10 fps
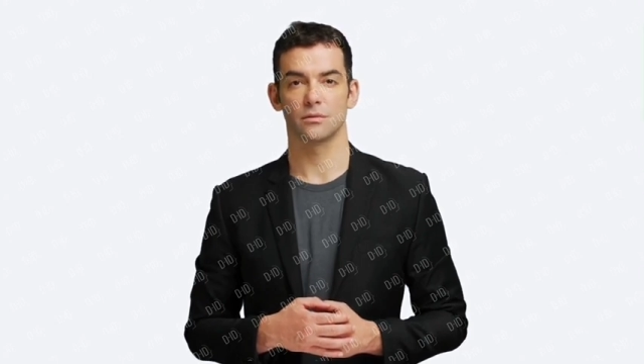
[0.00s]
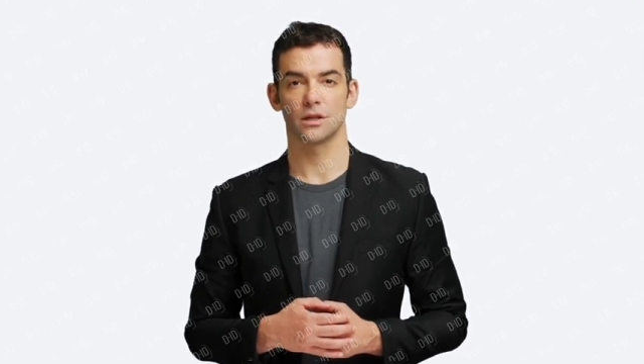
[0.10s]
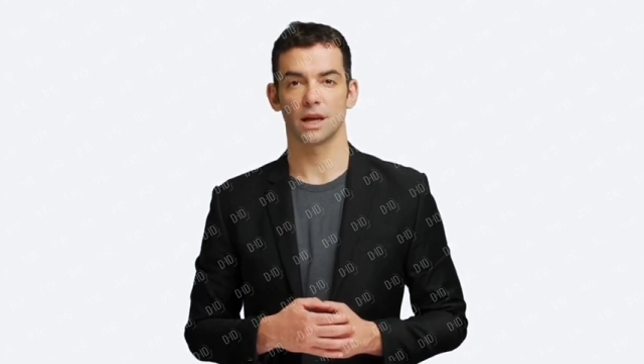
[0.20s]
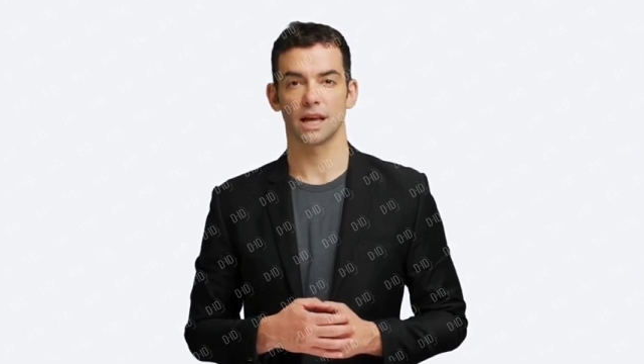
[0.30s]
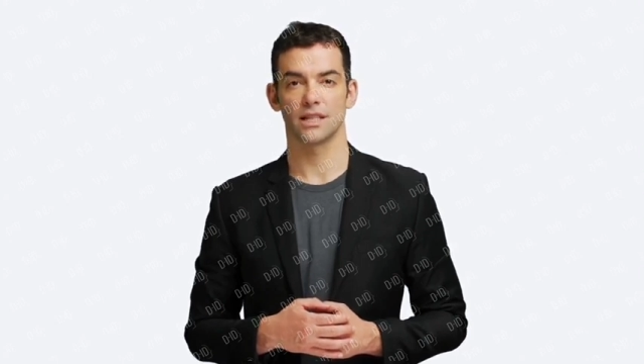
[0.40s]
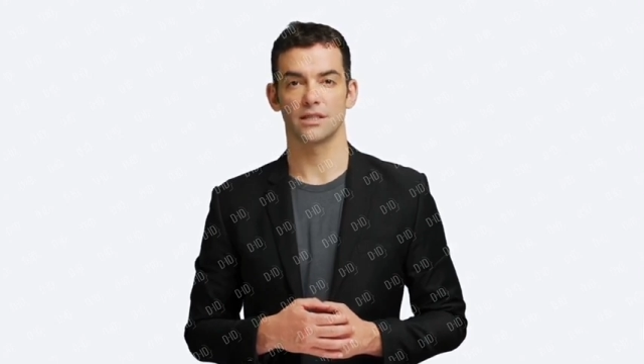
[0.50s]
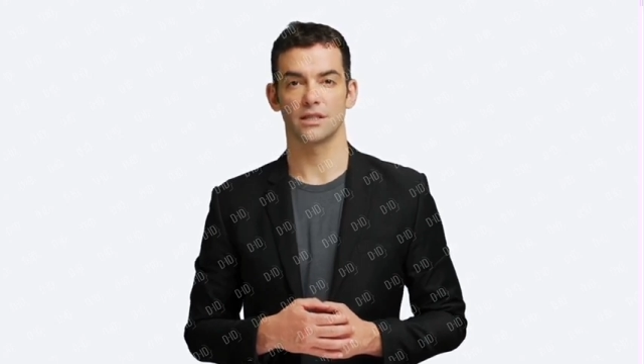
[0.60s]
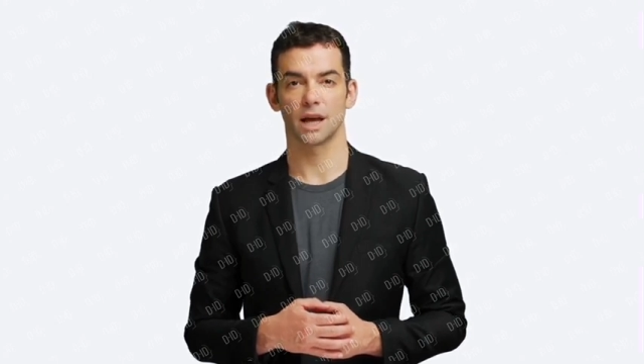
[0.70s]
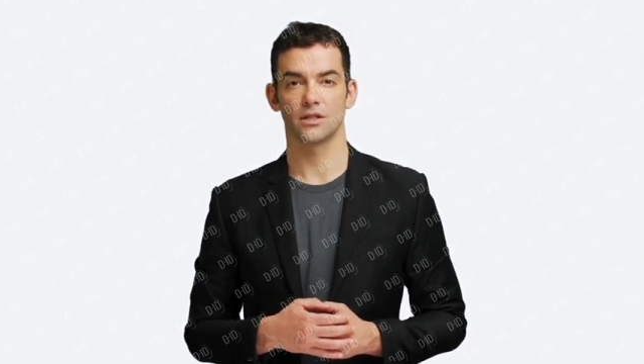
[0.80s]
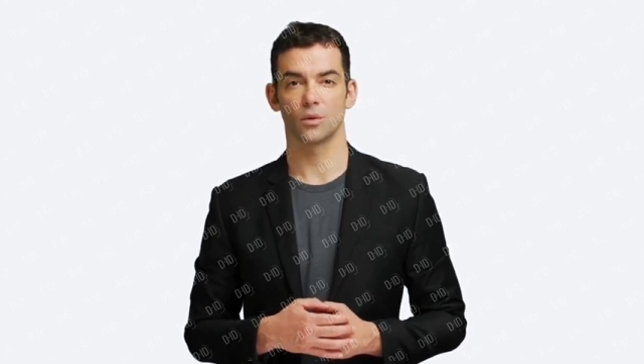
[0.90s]
Against
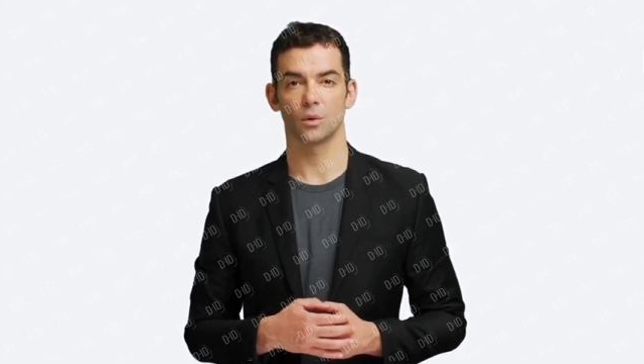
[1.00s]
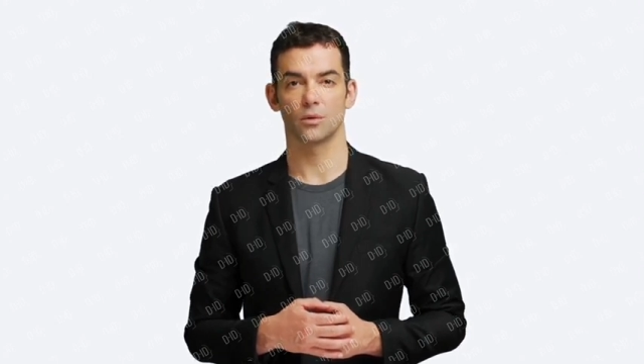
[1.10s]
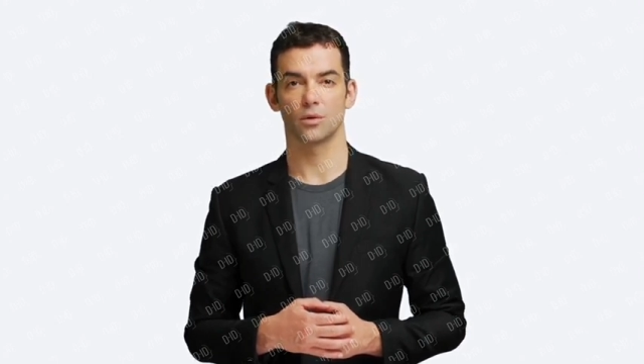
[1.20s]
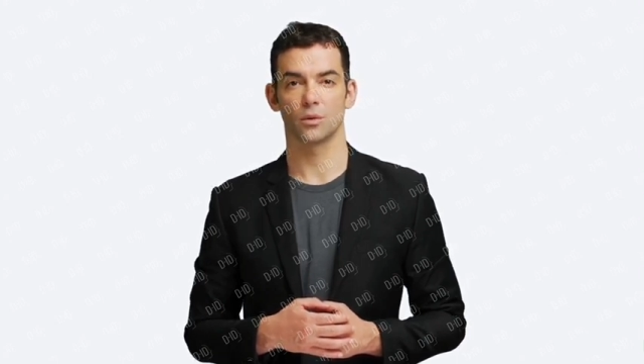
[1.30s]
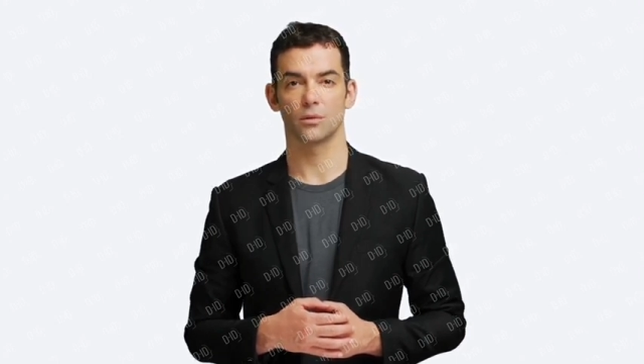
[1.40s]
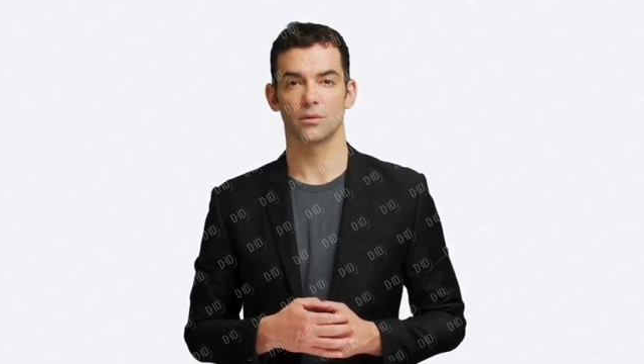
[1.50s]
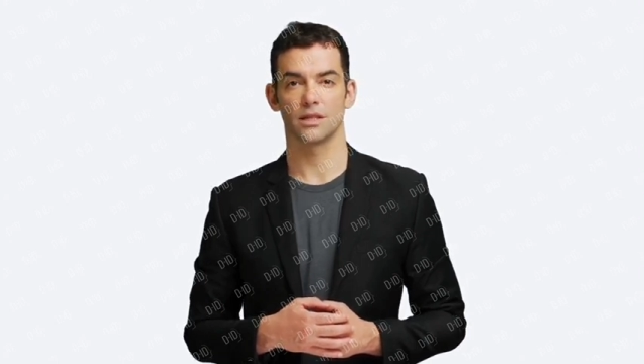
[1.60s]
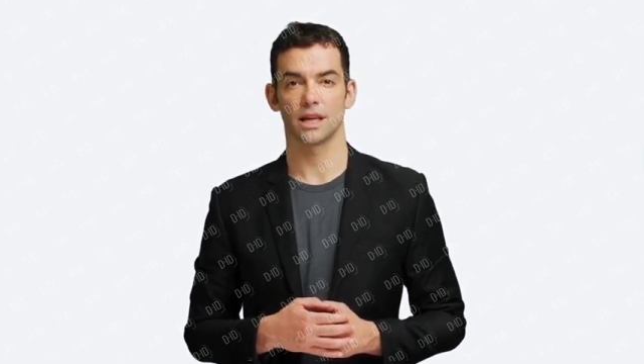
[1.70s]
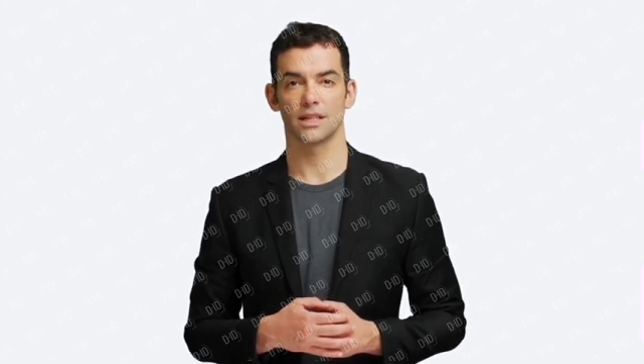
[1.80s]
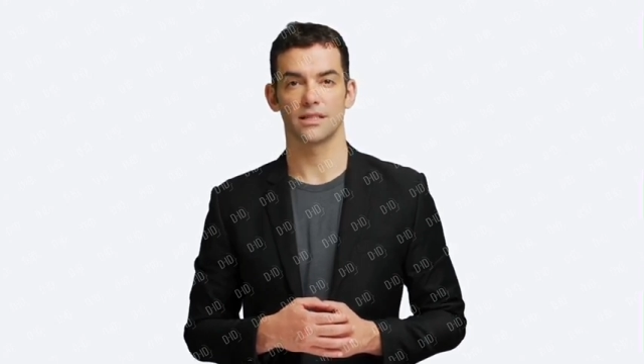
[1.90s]
non-swarm troops,
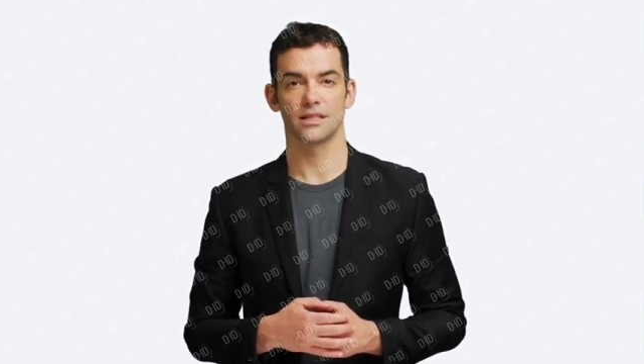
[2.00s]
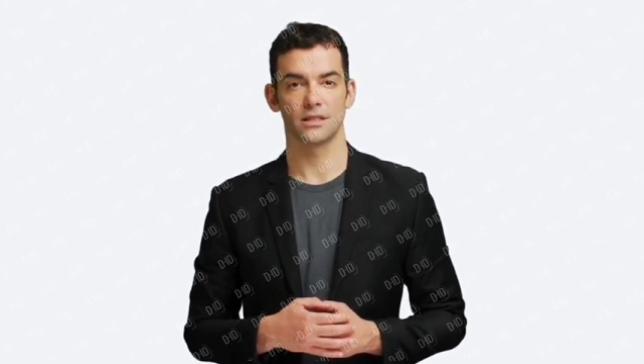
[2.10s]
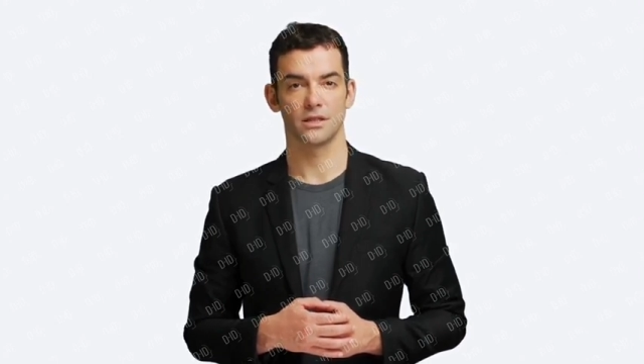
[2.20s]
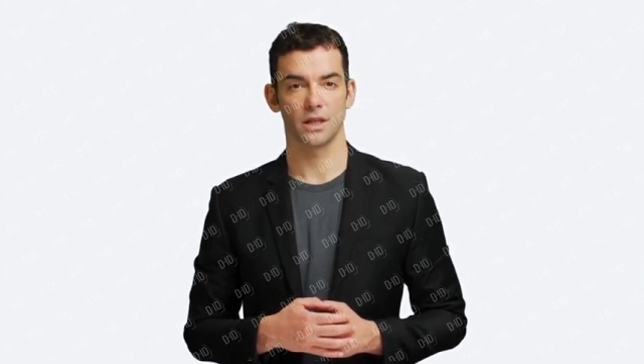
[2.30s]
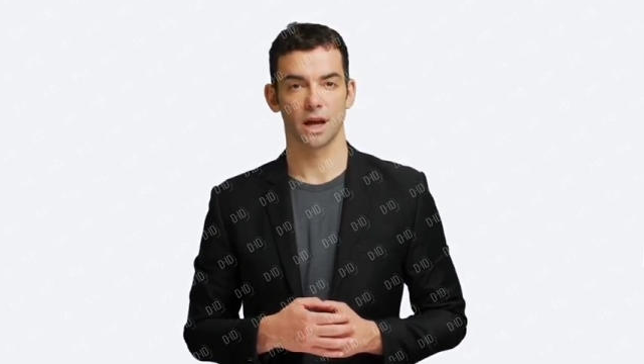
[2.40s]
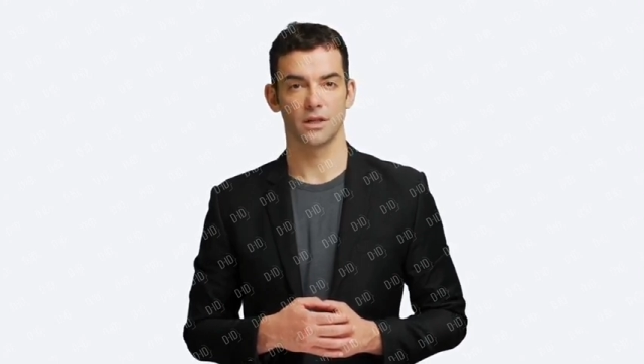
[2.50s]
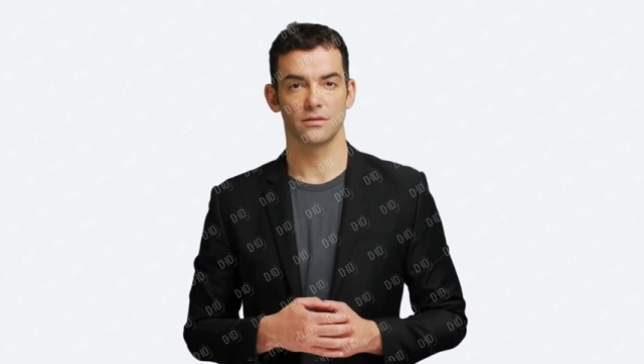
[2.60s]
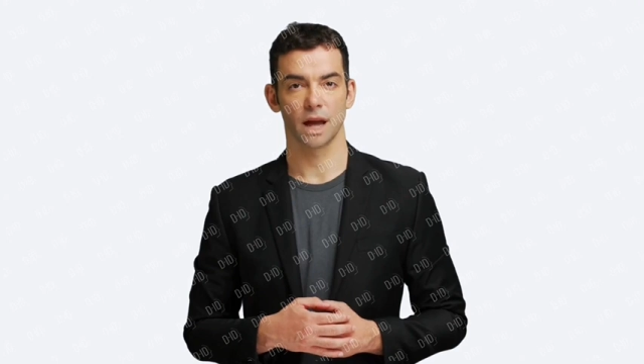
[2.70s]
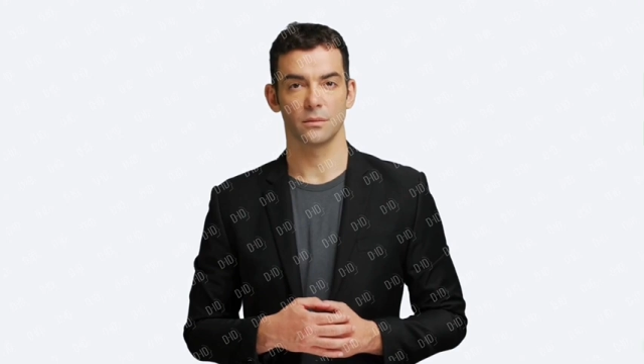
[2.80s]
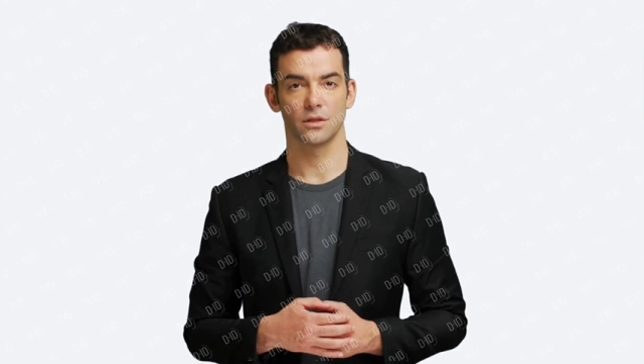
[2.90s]
it can deal a lot of
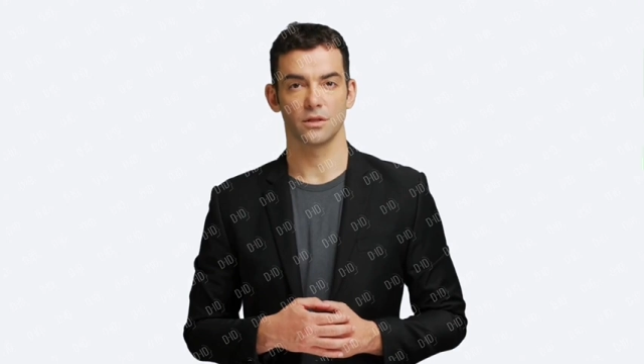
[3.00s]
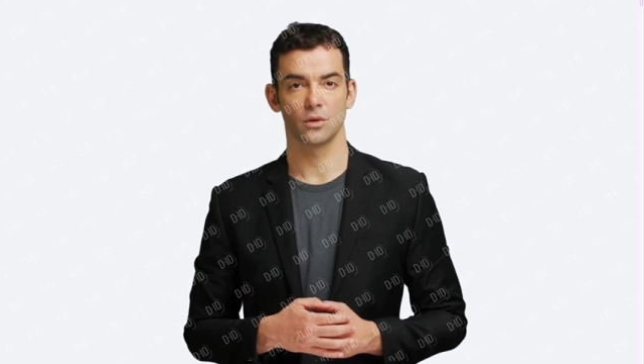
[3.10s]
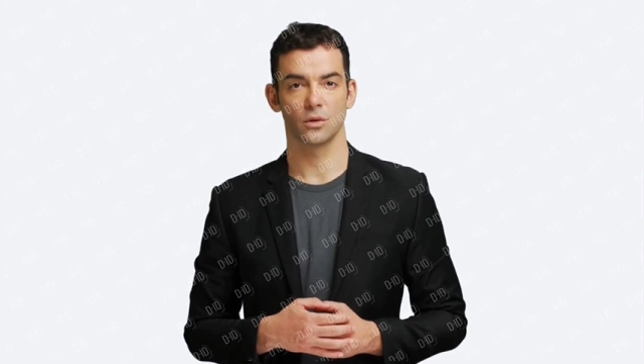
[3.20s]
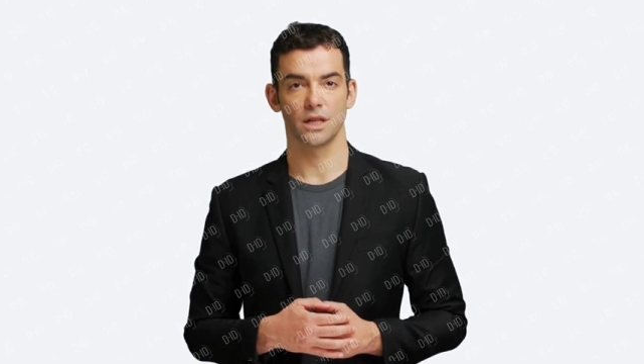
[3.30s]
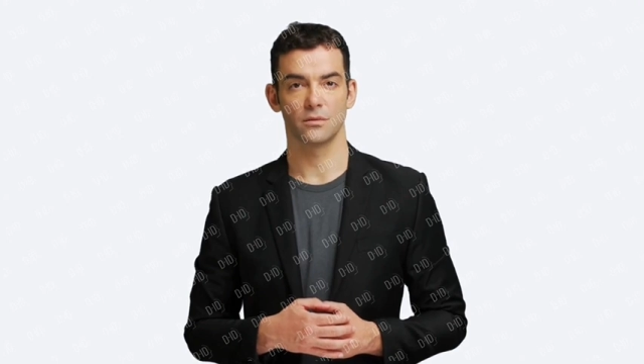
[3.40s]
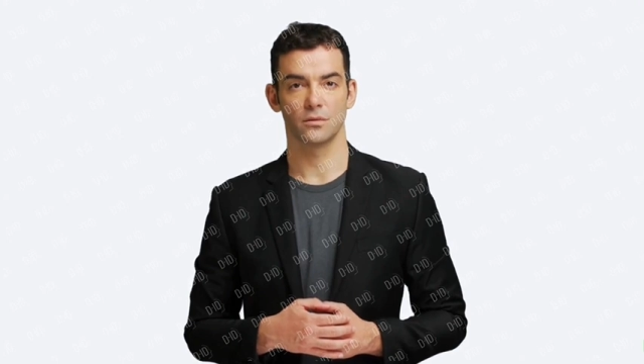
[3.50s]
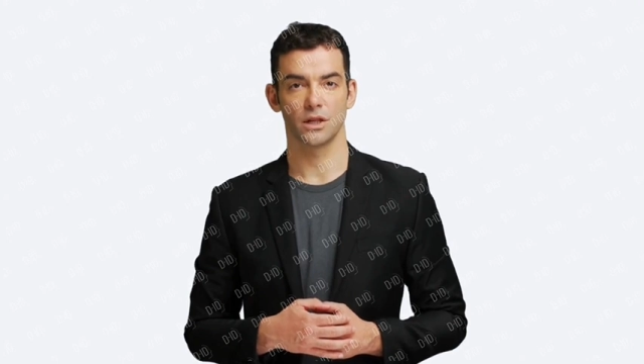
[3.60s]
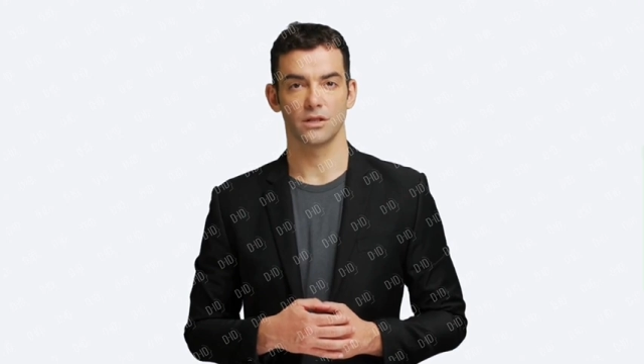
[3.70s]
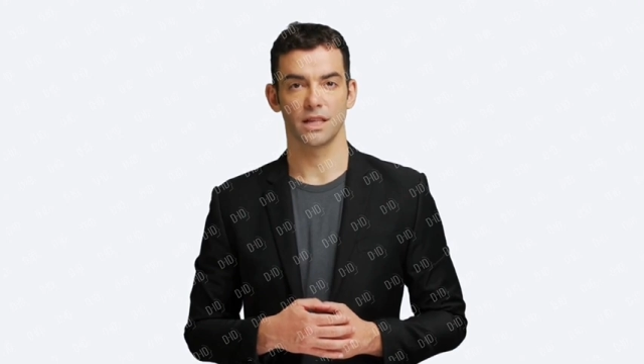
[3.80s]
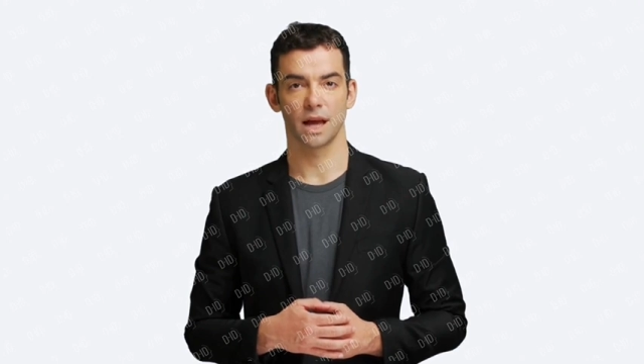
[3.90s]
damage during the
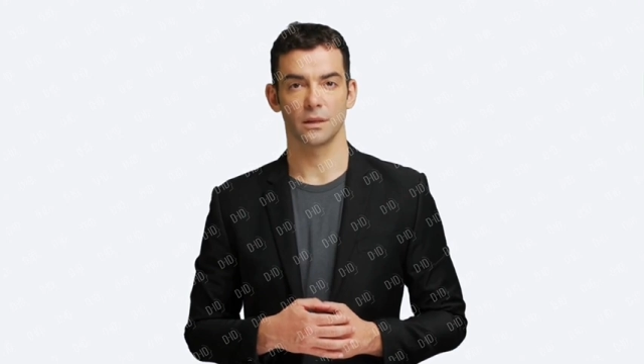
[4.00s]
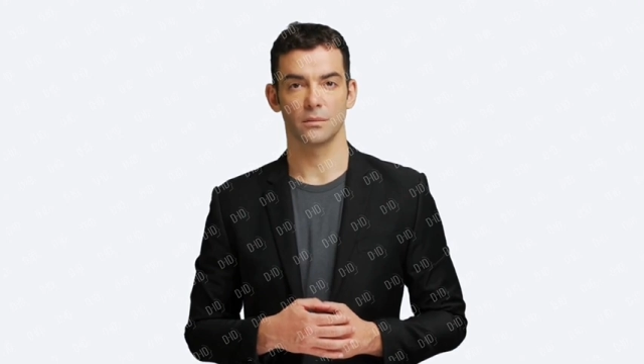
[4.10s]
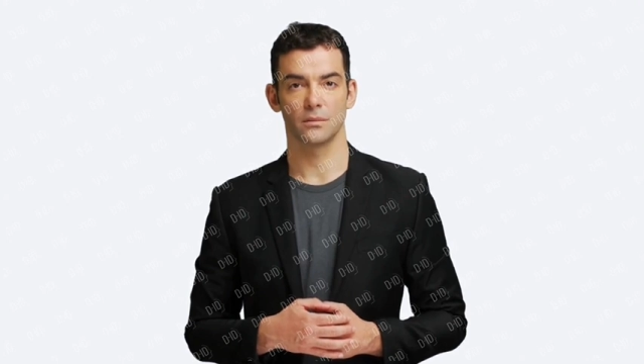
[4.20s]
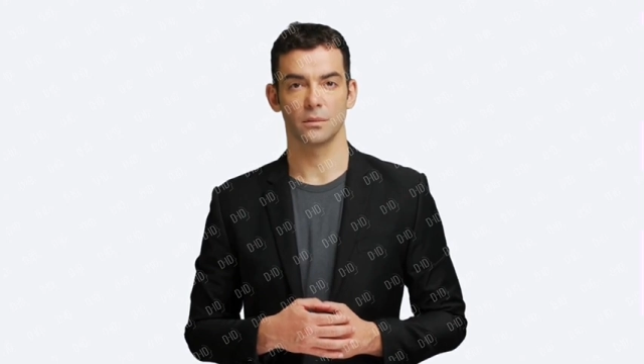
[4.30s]
freeze time,